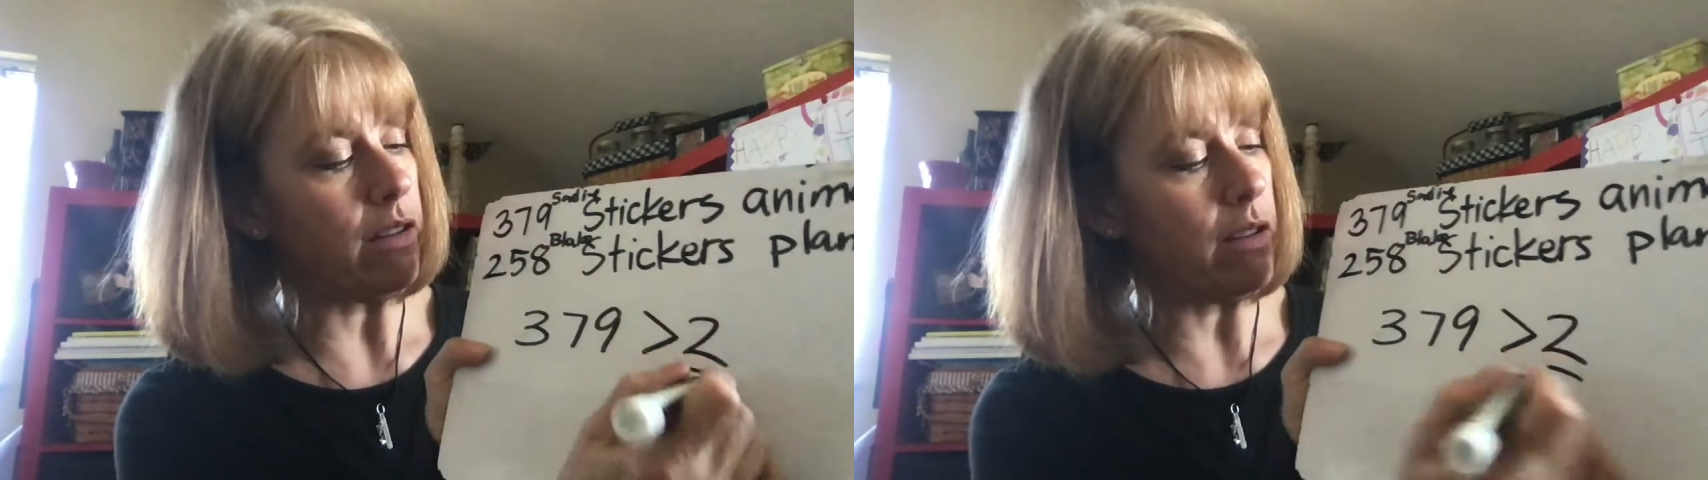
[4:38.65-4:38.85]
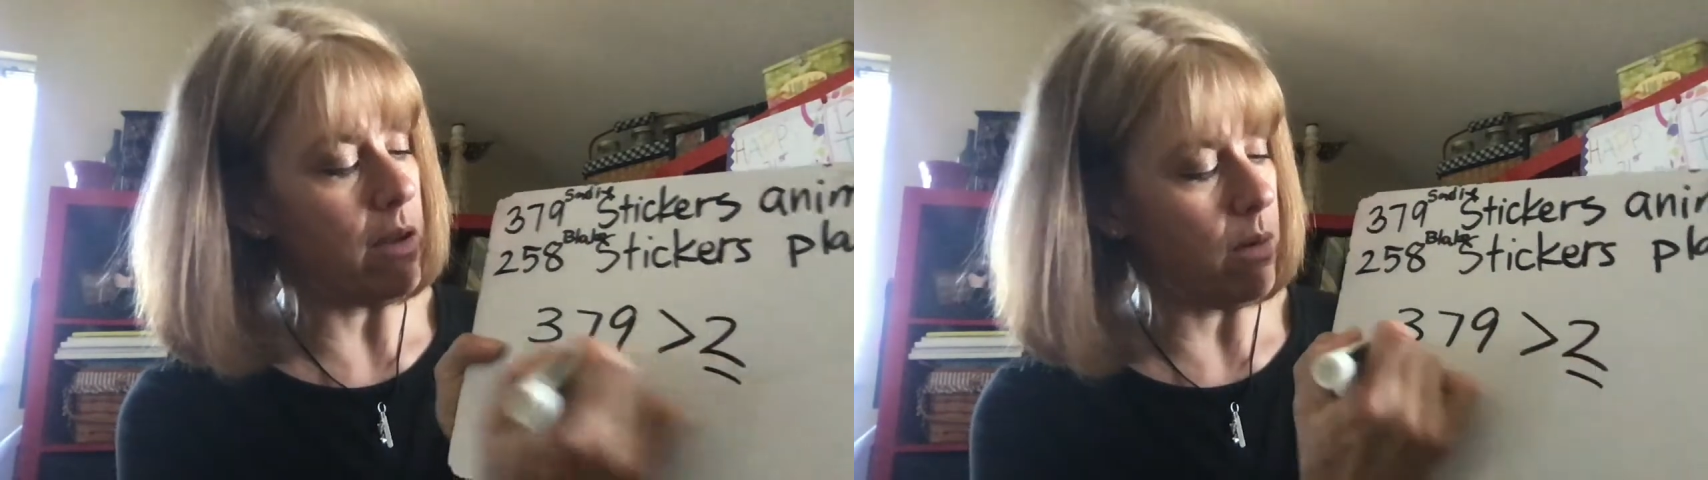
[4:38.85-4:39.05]

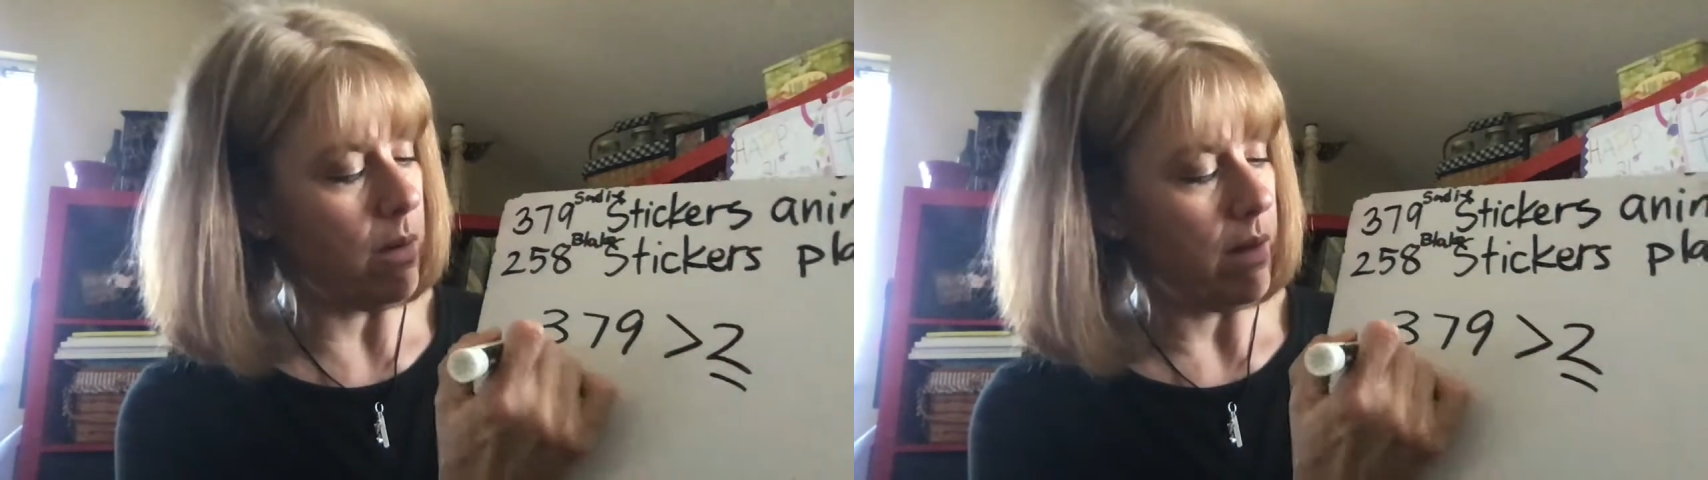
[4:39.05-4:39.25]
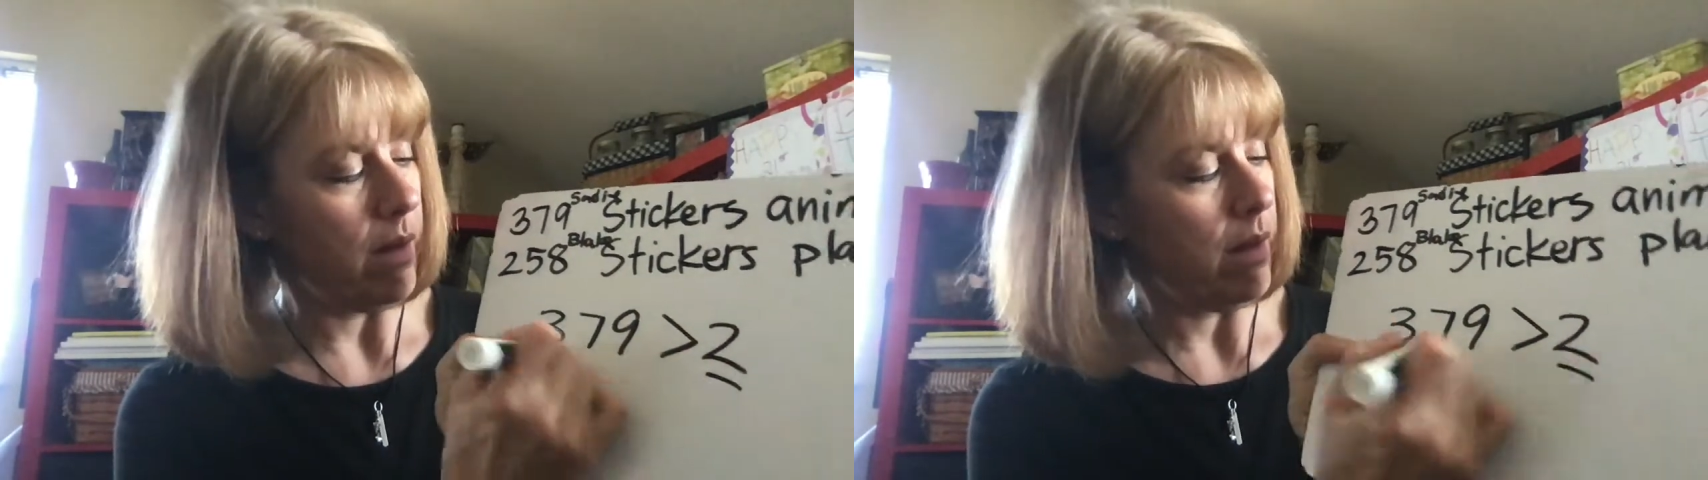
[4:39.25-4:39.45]
2,
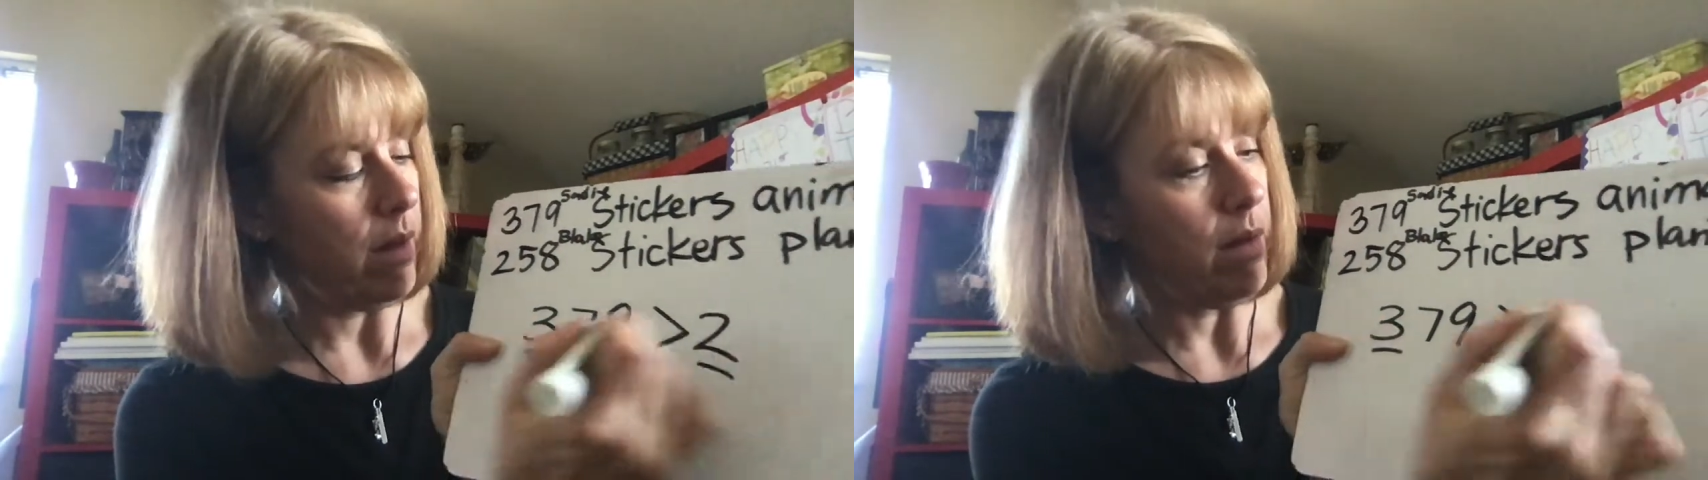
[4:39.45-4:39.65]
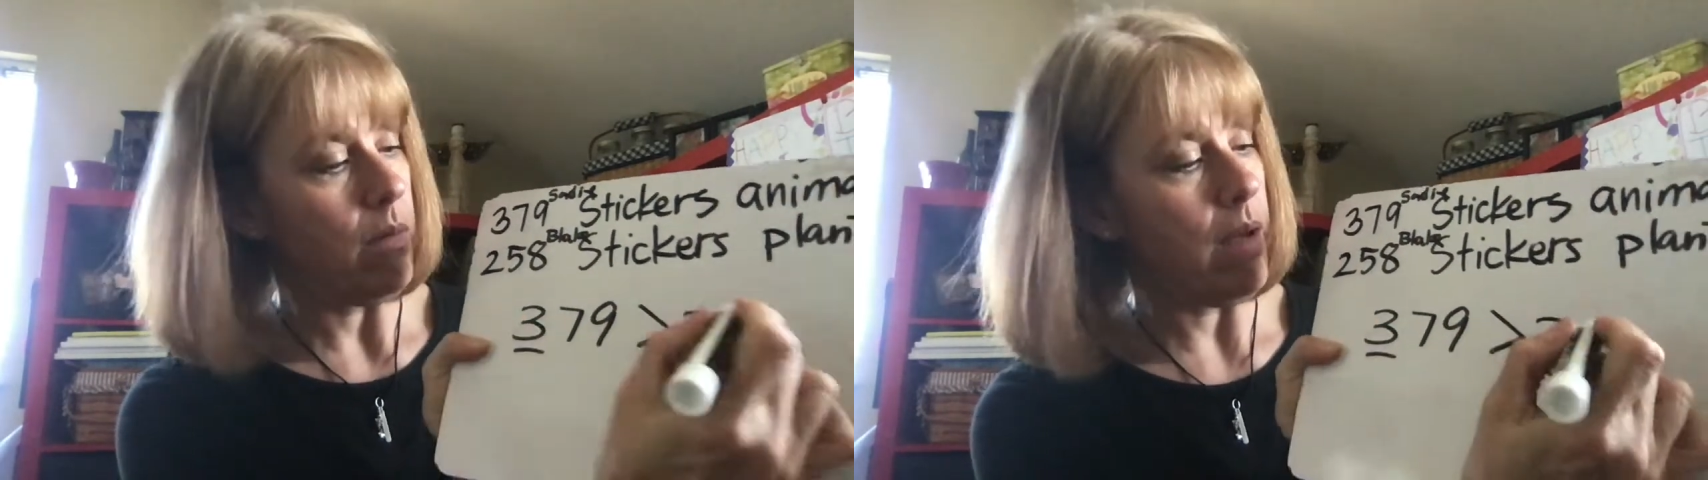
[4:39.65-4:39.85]

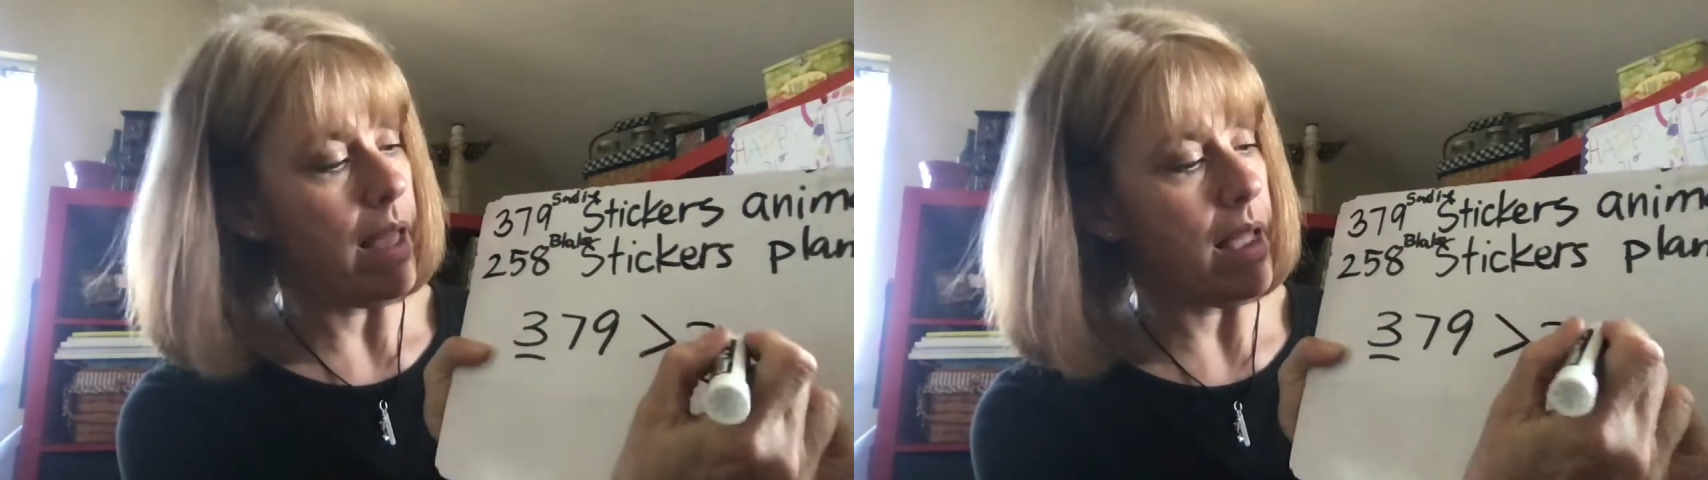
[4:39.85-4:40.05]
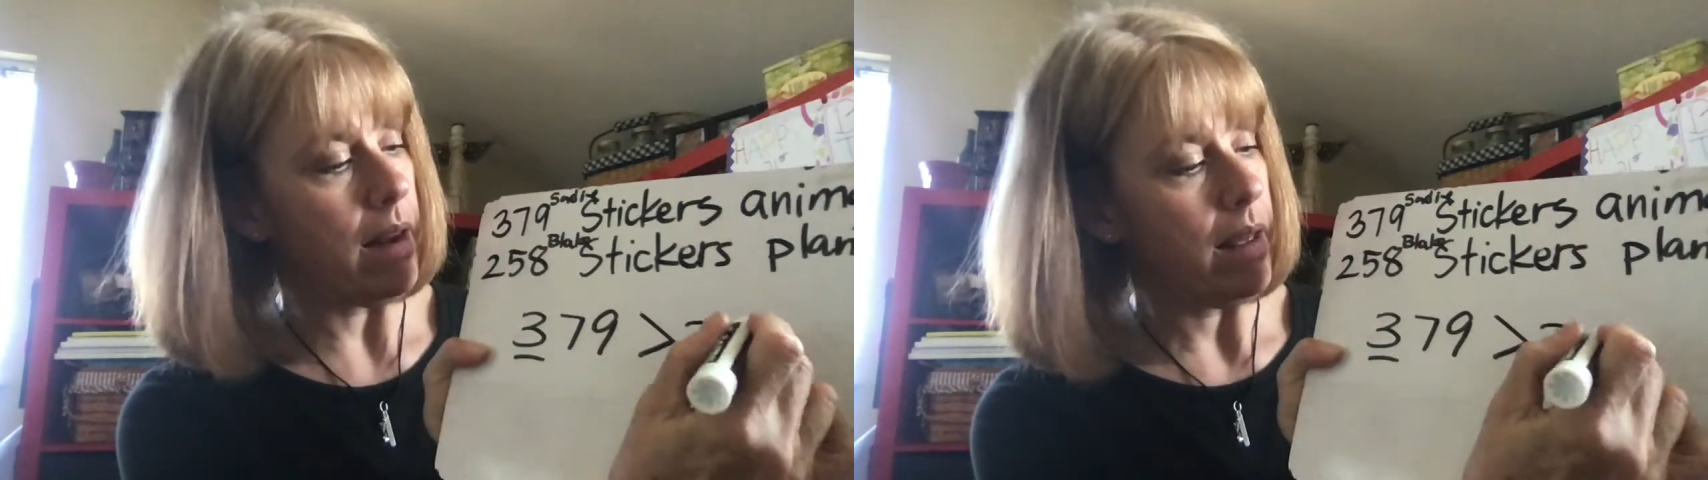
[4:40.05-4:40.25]

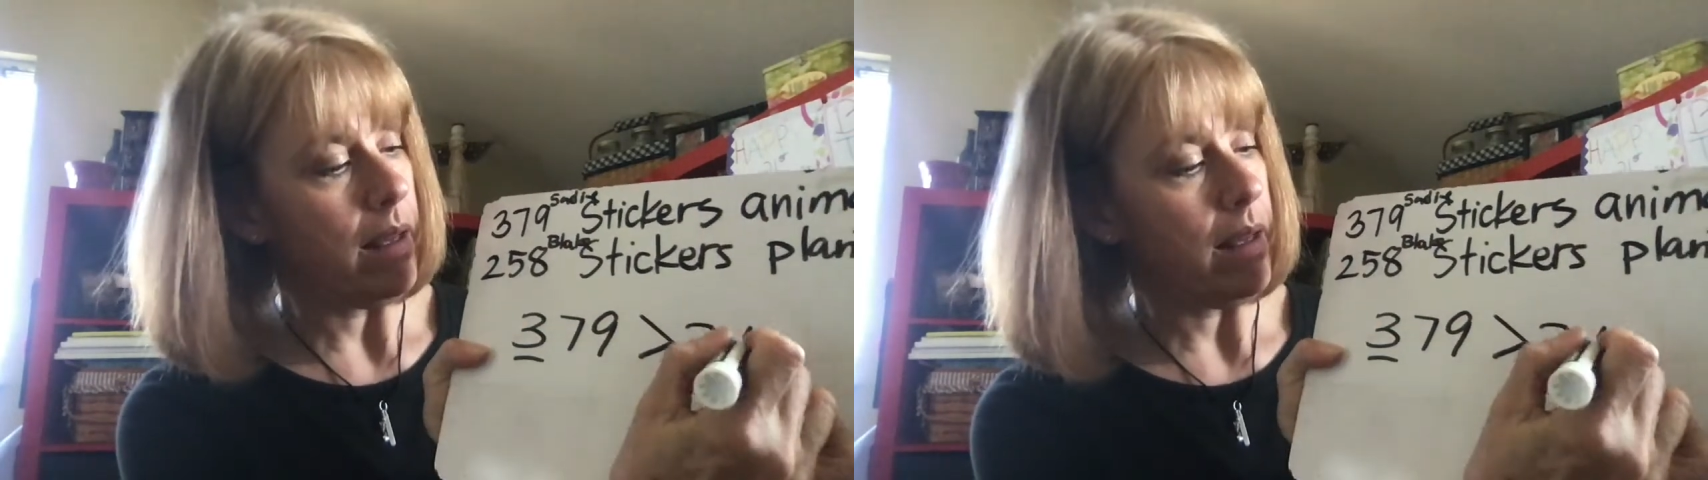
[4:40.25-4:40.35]
right?